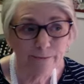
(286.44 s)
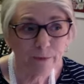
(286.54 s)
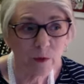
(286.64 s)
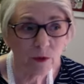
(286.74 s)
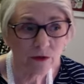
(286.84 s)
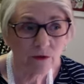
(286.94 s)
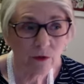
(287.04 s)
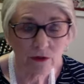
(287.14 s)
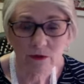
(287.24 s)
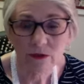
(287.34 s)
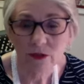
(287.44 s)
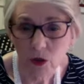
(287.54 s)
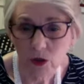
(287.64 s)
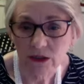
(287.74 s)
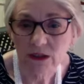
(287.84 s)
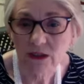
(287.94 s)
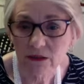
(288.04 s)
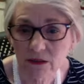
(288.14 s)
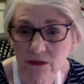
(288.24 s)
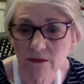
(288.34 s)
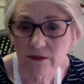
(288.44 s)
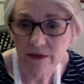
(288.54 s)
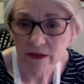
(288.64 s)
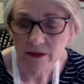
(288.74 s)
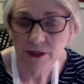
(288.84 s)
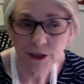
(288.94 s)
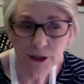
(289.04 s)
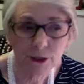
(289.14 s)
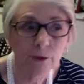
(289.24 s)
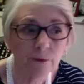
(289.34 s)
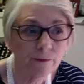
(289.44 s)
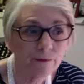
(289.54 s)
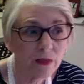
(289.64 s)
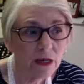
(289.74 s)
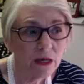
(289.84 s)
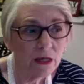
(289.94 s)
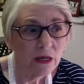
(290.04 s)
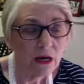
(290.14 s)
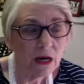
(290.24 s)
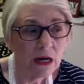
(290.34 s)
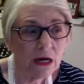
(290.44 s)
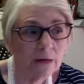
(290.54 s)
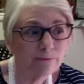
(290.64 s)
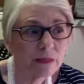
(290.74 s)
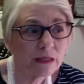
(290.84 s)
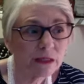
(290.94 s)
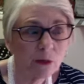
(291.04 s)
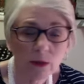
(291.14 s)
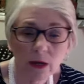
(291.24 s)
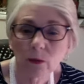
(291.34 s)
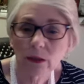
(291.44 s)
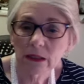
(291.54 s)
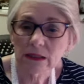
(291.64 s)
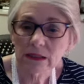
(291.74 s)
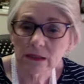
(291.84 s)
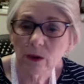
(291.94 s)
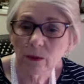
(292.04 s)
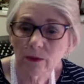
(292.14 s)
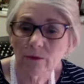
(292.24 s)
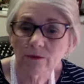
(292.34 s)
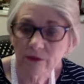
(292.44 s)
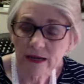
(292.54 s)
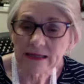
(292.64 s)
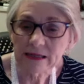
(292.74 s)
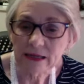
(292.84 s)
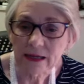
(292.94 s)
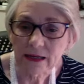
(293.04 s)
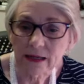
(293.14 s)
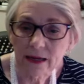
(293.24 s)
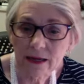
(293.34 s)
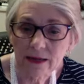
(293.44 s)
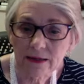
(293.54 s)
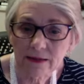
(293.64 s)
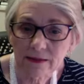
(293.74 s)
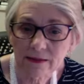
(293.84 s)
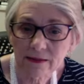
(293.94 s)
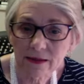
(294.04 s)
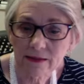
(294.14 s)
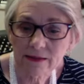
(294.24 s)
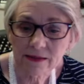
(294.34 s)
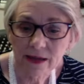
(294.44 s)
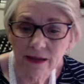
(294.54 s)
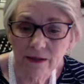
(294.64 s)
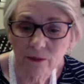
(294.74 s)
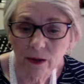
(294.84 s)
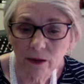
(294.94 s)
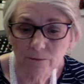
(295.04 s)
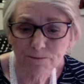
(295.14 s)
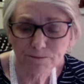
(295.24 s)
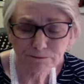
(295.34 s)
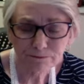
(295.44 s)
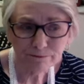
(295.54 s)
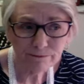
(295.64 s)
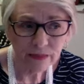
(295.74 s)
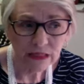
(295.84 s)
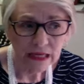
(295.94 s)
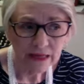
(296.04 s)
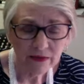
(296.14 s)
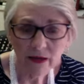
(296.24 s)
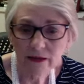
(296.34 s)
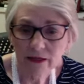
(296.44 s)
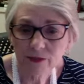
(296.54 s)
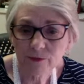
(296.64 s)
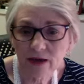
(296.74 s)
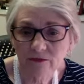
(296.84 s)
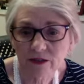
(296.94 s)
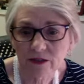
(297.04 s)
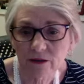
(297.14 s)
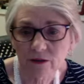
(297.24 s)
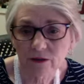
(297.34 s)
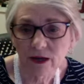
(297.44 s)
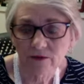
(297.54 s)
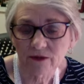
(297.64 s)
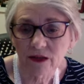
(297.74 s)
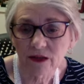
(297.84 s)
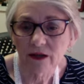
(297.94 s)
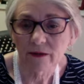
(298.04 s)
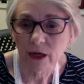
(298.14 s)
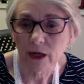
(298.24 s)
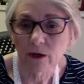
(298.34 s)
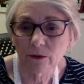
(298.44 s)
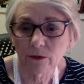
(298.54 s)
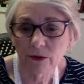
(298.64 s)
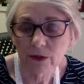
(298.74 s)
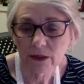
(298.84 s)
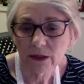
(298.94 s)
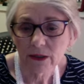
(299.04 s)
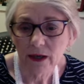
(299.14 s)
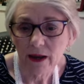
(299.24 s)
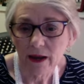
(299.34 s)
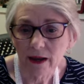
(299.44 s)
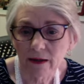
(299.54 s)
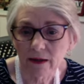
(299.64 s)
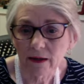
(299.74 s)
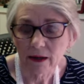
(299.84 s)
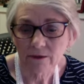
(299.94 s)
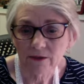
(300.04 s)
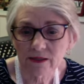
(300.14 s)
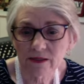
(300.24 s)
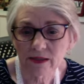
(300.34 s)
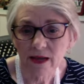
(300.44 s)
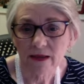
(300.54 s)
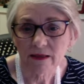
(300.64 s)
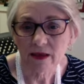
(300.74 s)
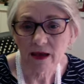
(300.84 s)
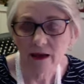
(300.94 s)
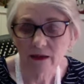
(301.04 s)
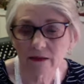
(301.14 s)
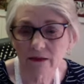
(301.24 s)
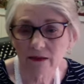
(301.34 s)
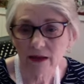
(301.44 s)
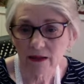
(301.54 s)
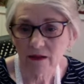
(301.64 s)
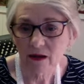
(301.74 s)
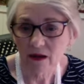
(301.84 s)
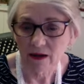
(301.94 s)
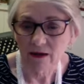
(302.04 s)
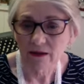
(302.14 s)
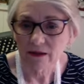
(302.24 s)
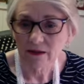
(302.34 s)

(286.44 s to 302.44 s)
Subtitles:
which of course was the hardest thing to do. So when I realized what we were facing, I said, well, then I guess we have to let him go. And I would say that that line,